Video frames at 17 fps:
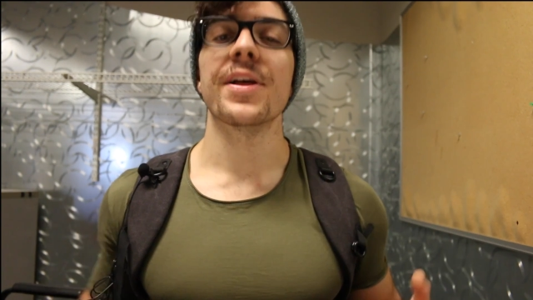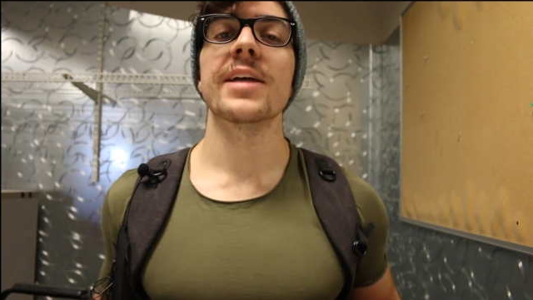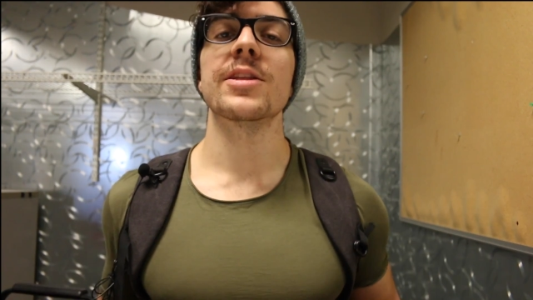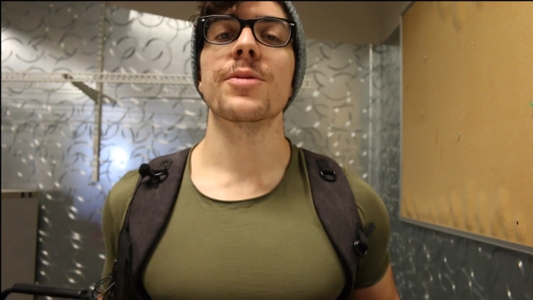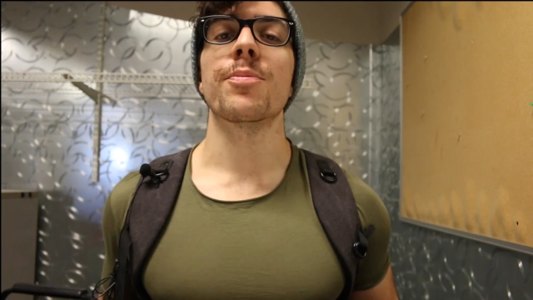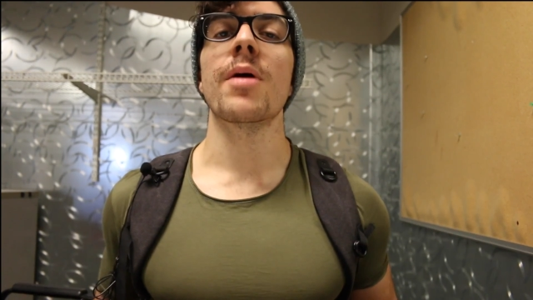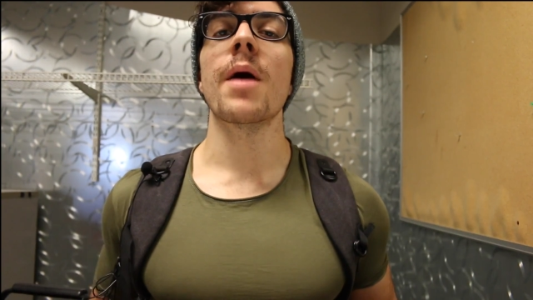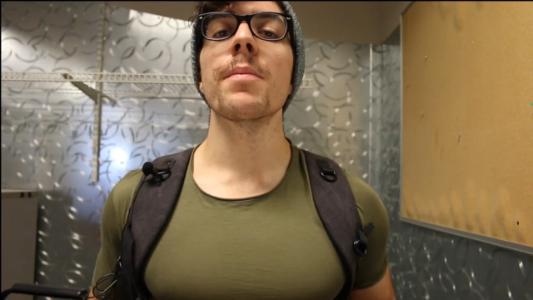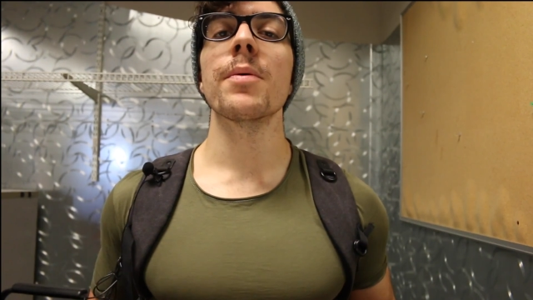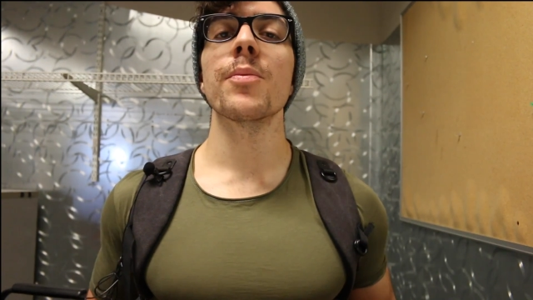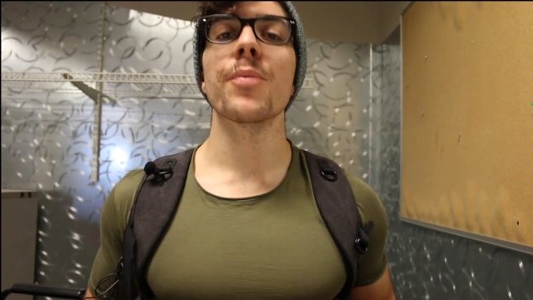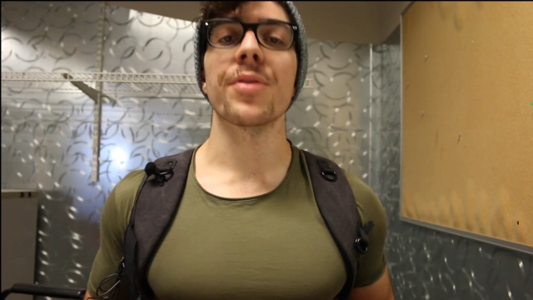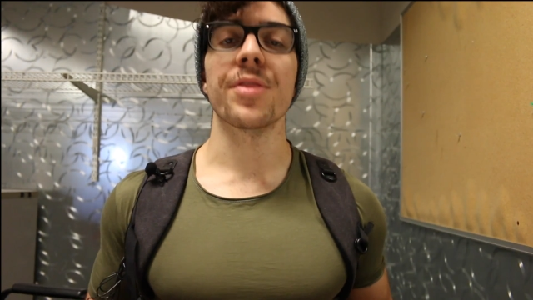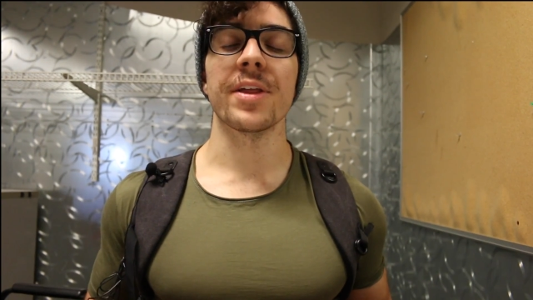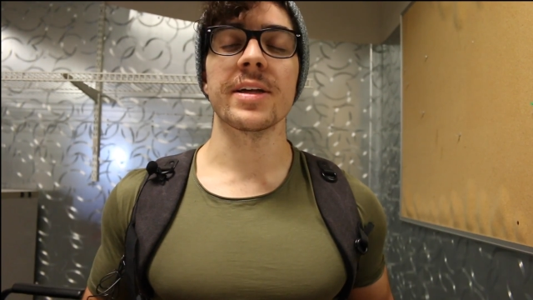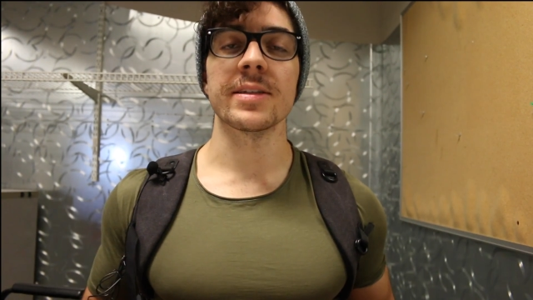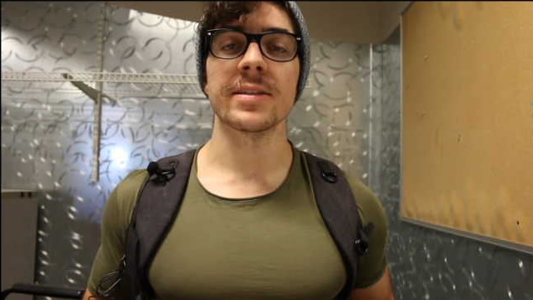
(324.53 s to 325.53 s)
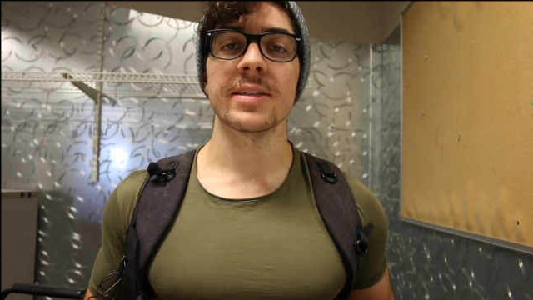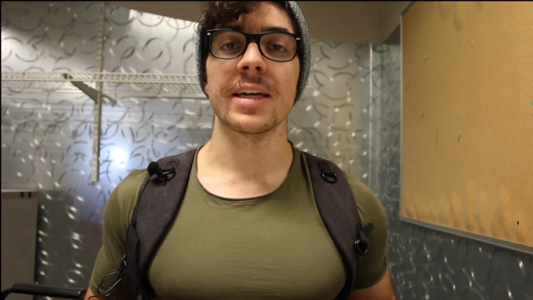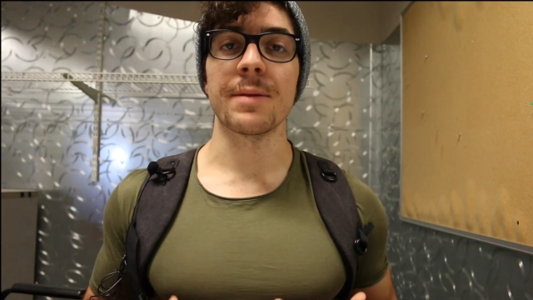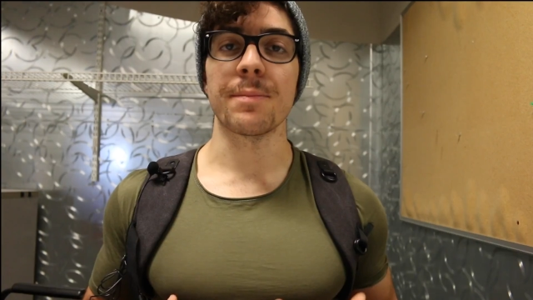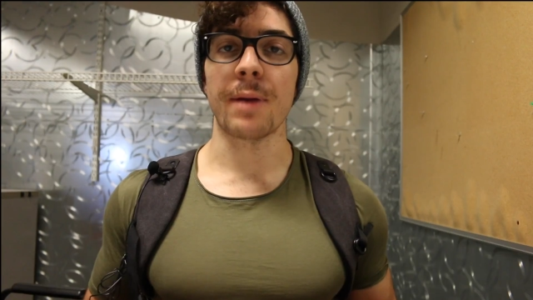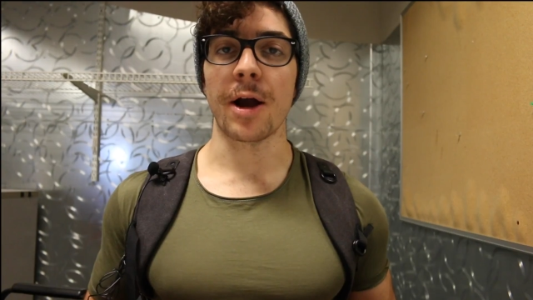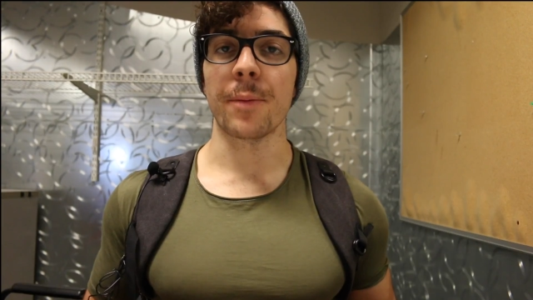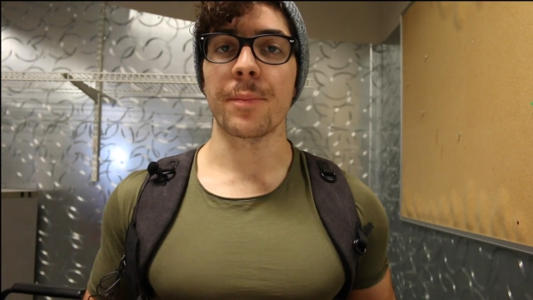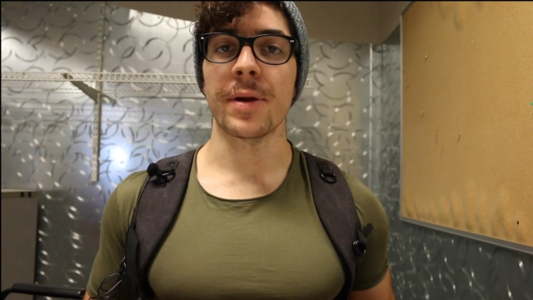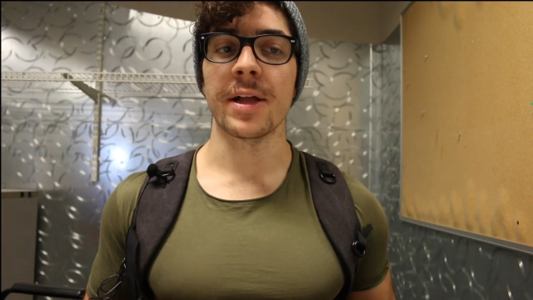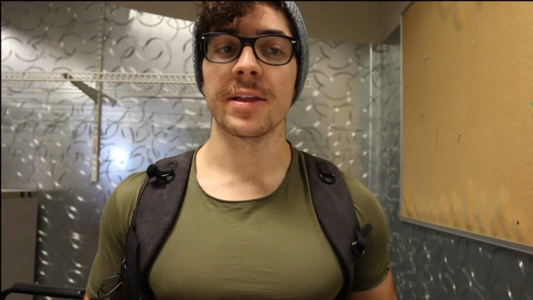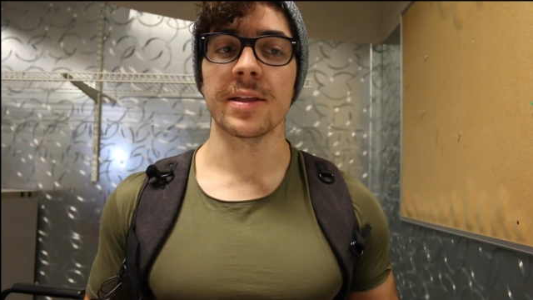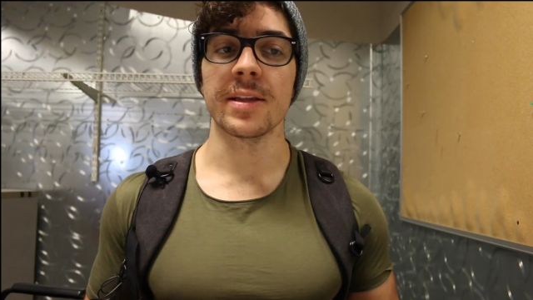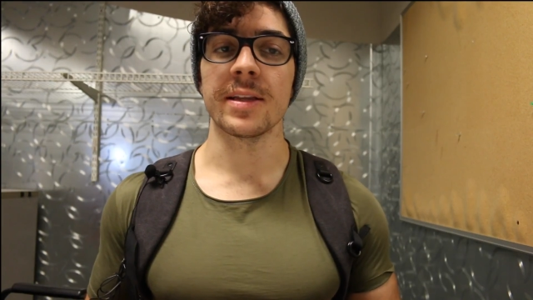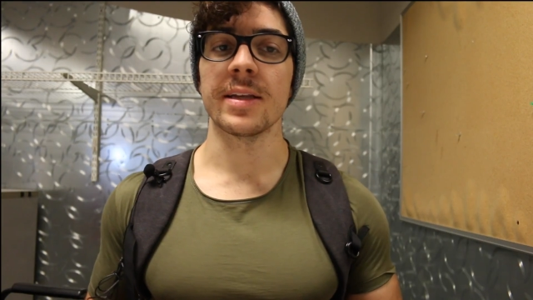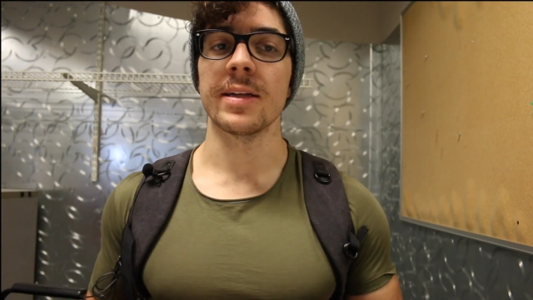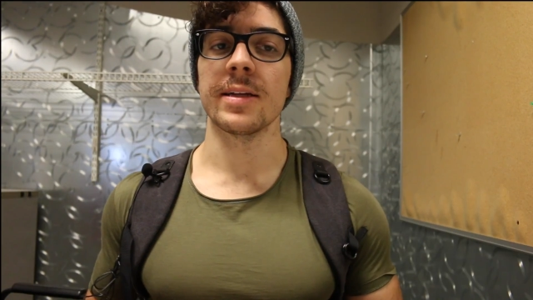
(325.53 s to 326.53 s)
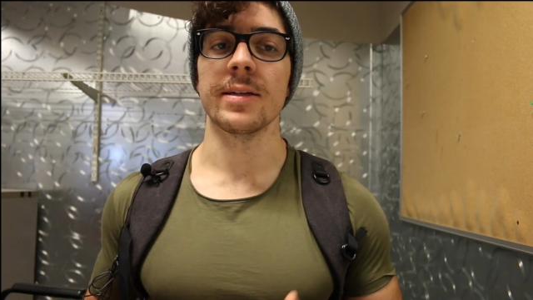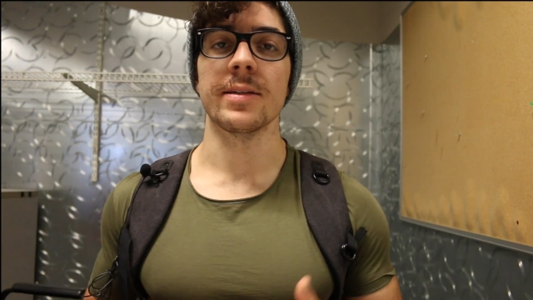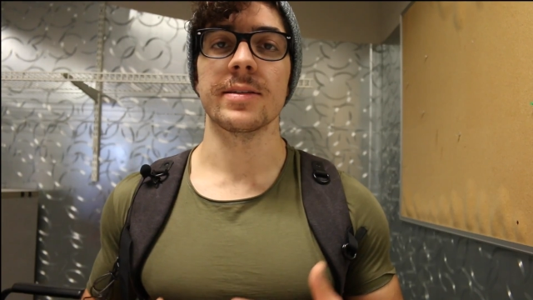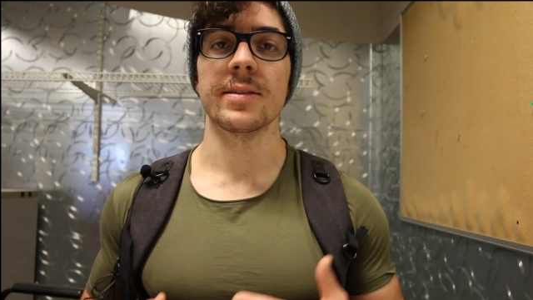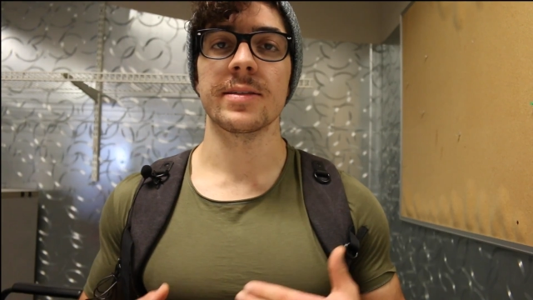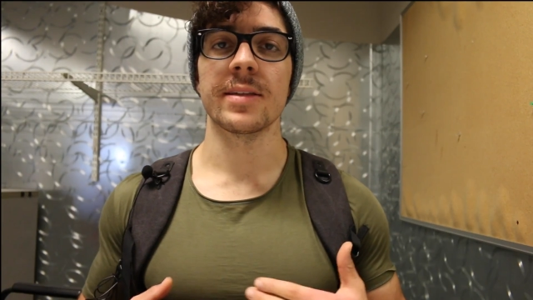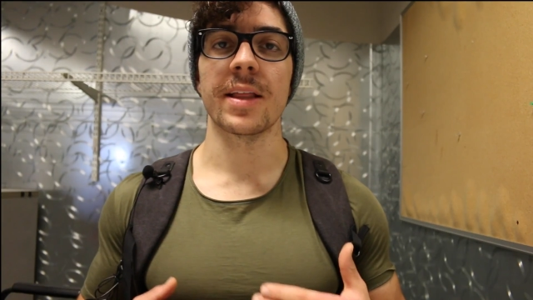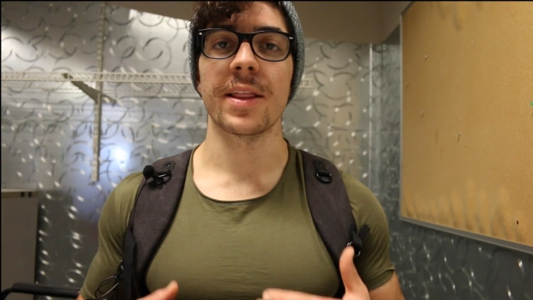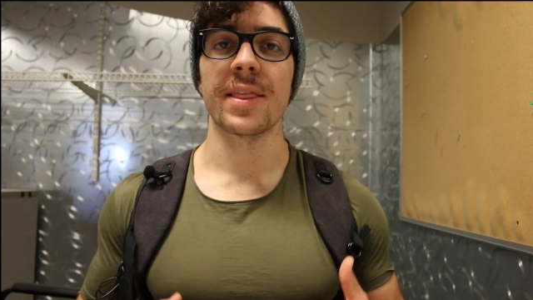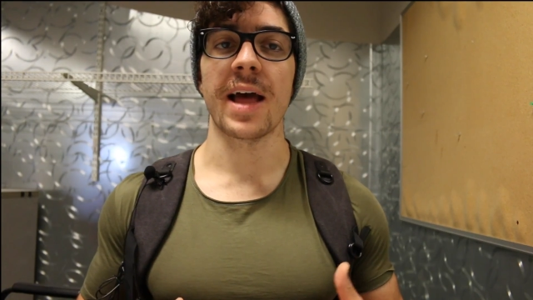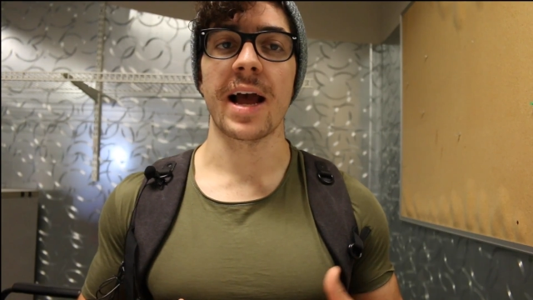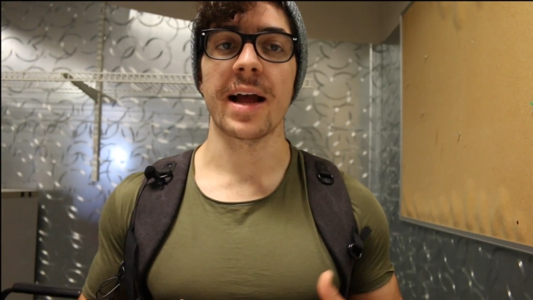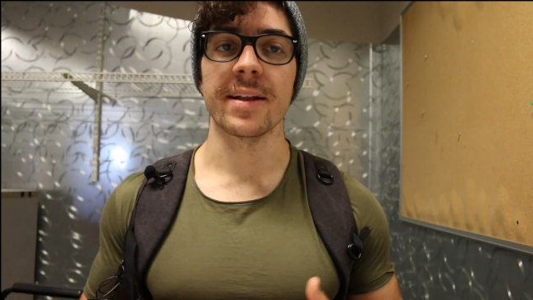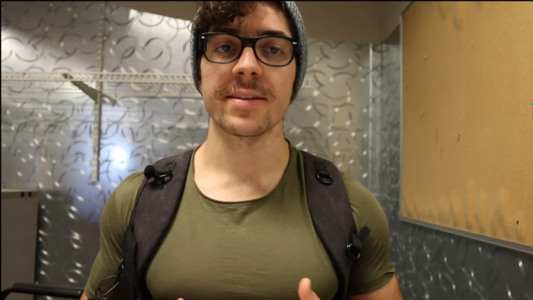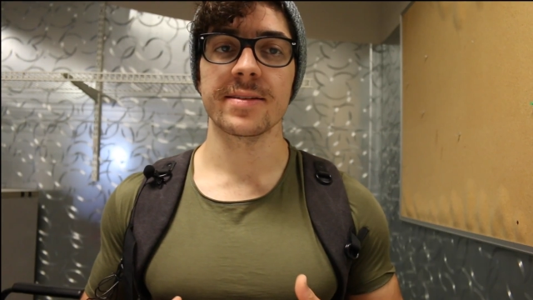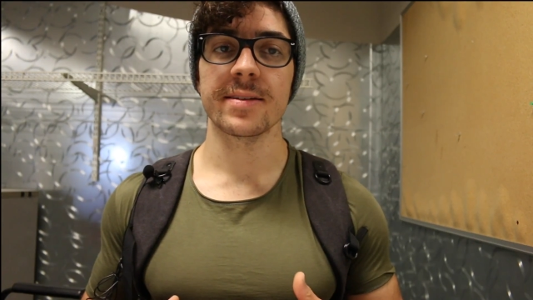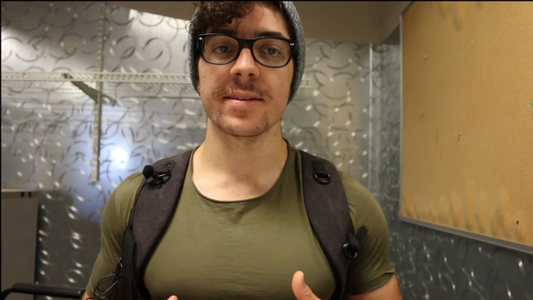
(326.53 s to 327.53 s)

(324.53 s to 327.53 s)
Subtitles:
The problem with this, in my opinion, is that